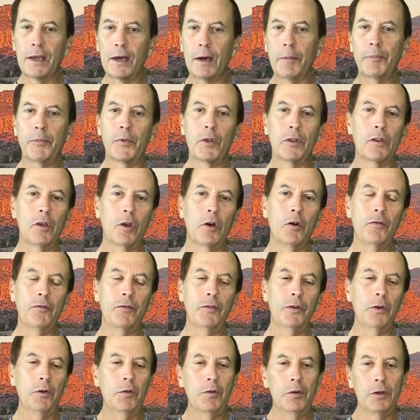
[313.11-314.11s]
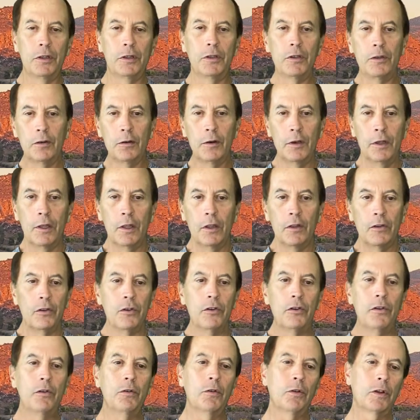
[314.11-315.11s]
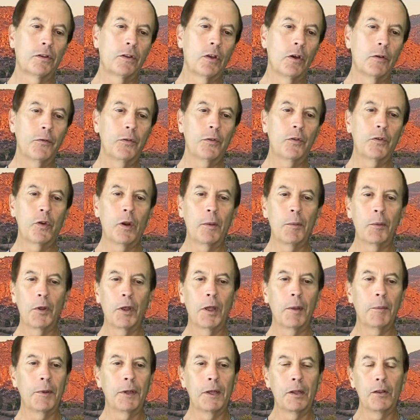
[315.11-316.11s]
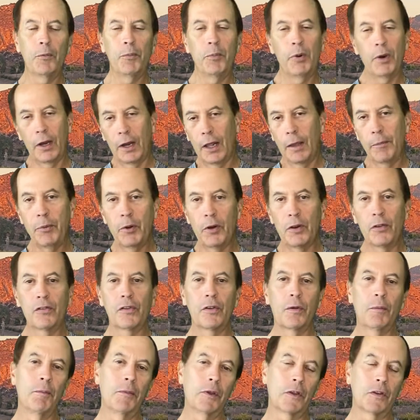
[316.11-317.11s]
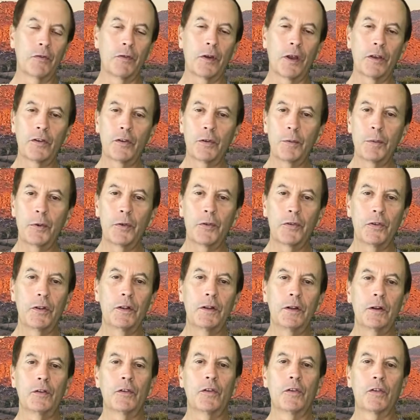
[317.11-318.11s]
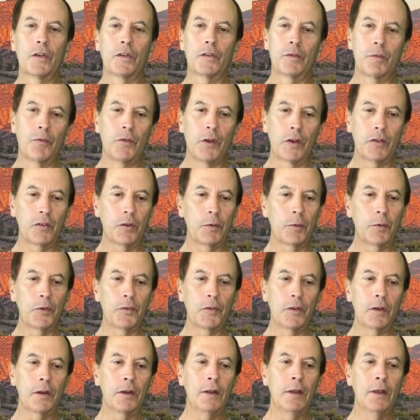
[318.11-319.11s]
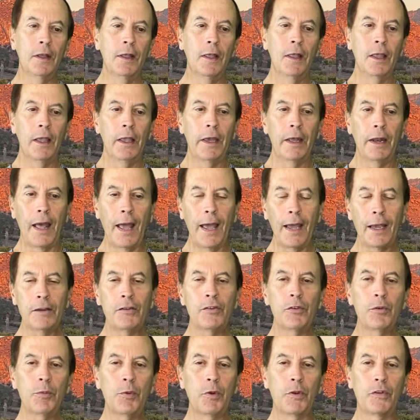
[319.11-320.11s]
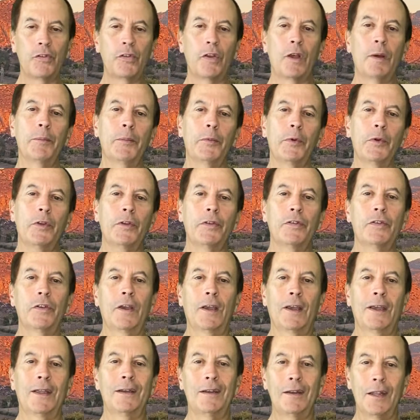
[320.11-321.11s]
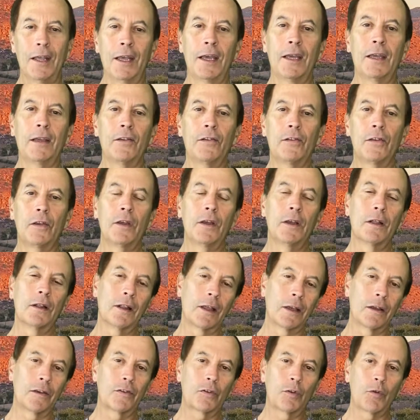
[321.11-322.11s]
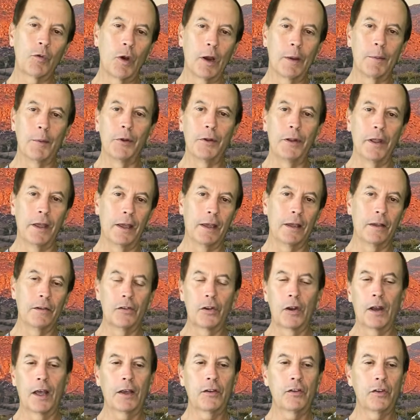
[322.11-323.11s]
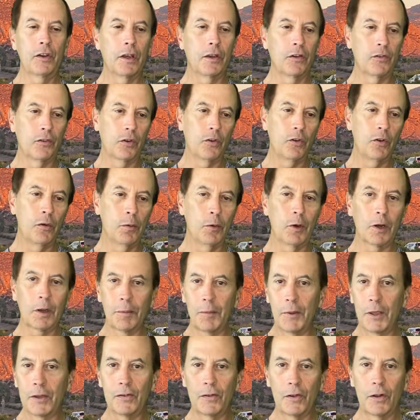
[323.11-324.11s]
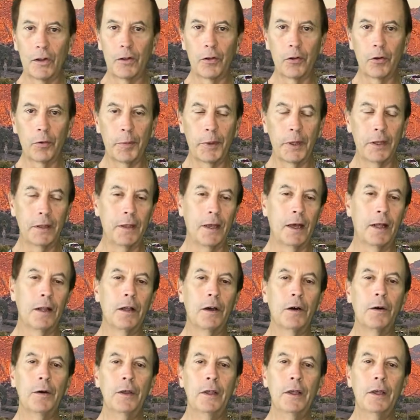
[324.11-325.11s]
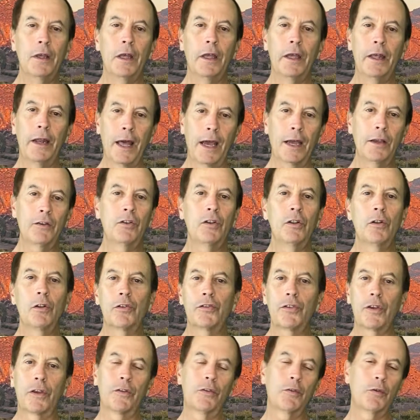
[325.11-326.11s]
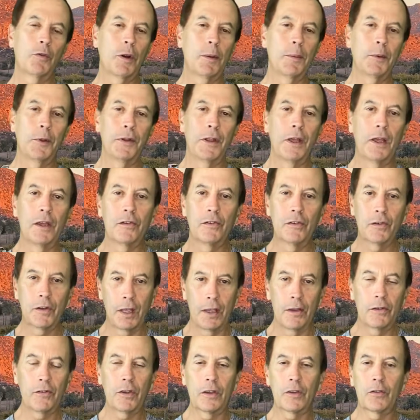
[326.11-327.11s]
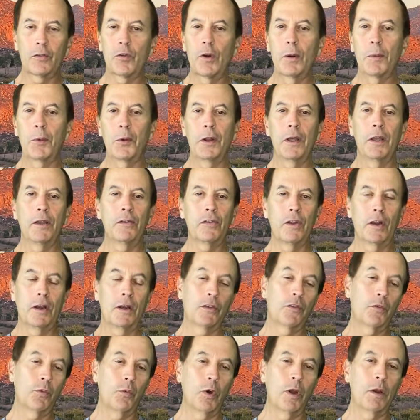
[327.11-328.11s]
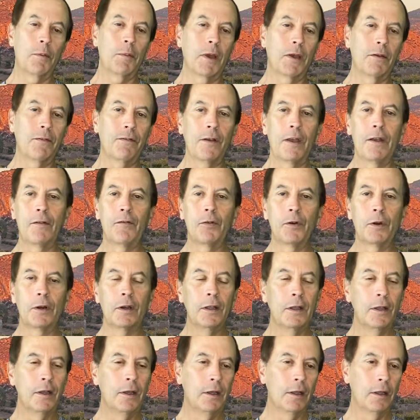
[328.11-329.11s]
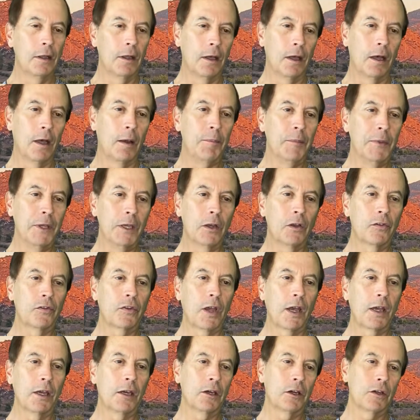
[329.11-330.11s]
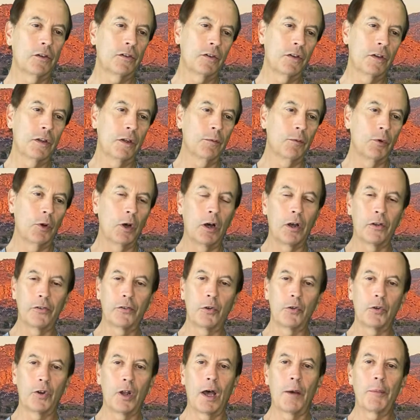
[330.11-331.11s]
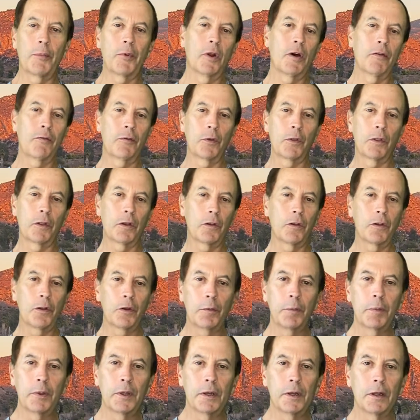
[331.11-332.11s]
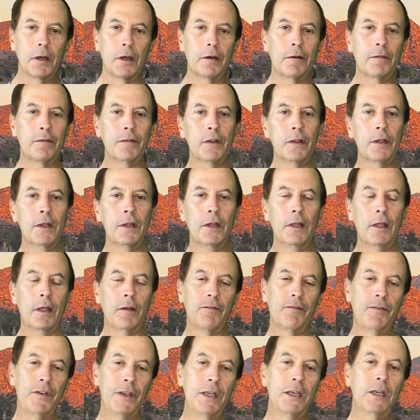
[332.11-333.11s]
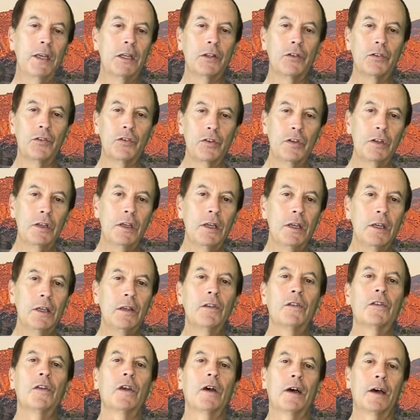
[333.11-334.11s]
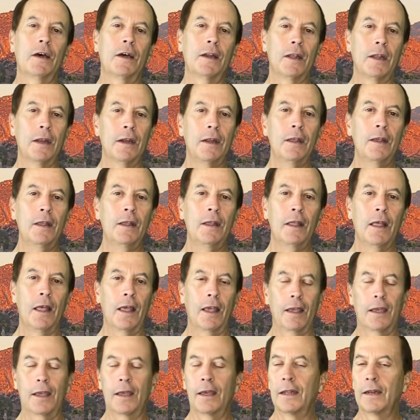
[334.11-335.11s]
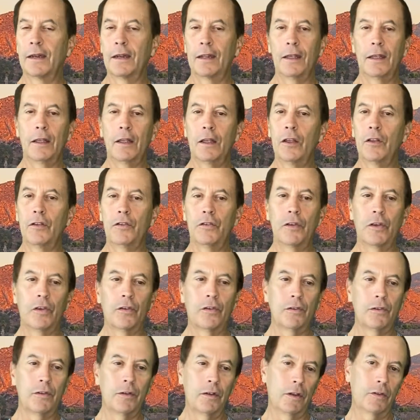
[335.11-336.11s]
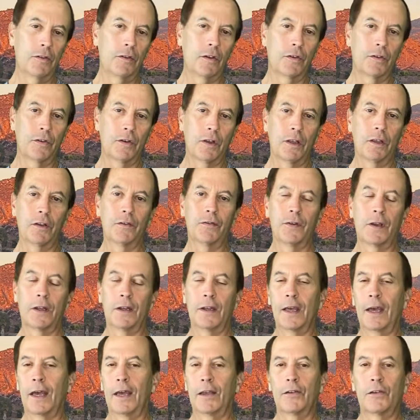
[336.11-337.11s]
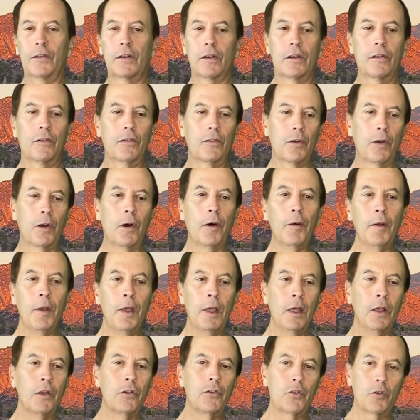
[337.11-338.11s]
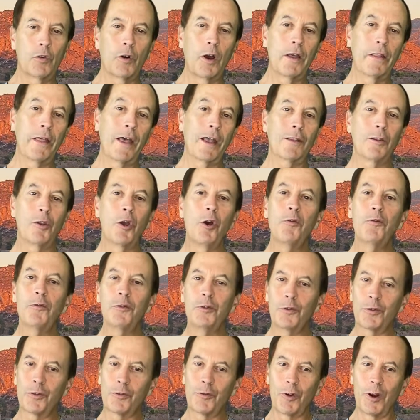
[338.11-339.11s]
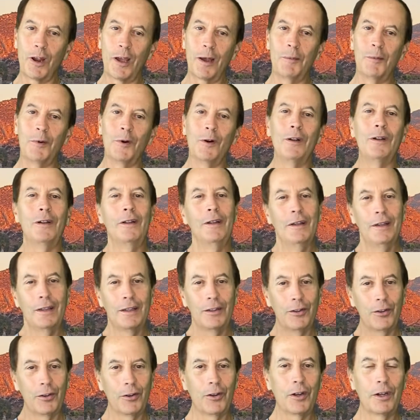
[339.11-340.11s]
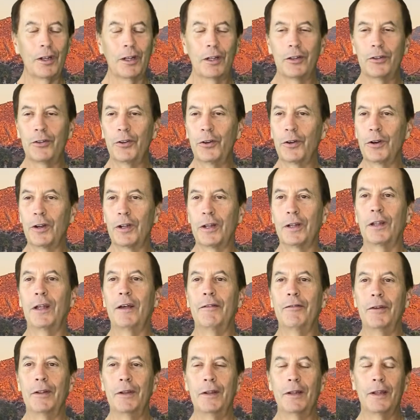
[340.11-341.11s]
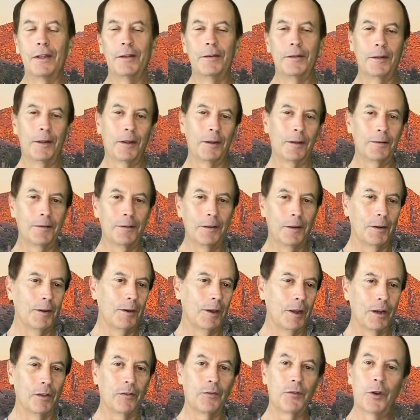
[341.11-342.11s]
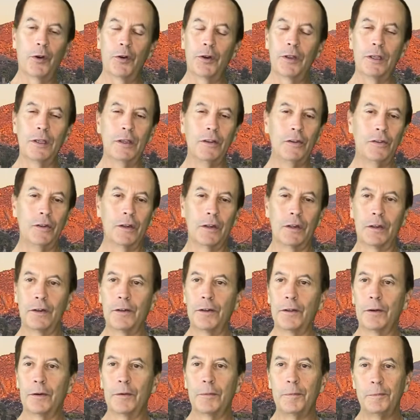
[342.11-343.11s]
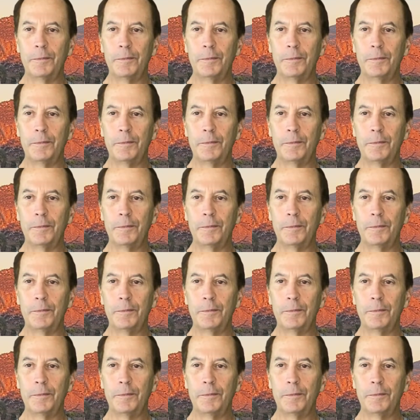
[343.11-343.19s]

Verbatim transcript: up the tofu and you do a tofu scramble, I mean, I put in some mixed vegetables in there, just get some vegetables in. It actually resembles and tastes like scrambled eggs. It actually, because the turmeric makes it a little bit yellow, it actually looks like scrambled eggs, tastes like scrambled eggs, and it's one of my favorite meals. I actually will also top it off with a little bit of vegan cheese on it, and it just tastes fantastic. So try that tofu scramble. You're gonna love it. You know, and it's very easy to do.